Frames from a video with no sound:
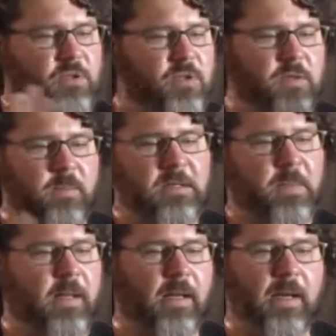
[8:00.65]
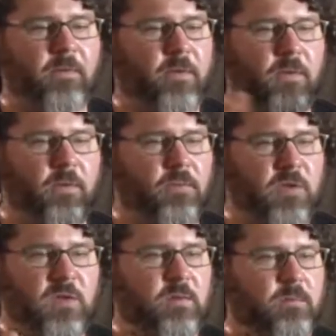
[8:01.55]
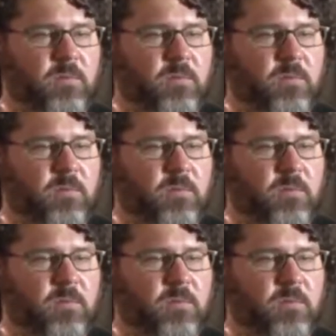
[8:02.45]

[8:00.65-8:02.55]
just about spending an afternoon just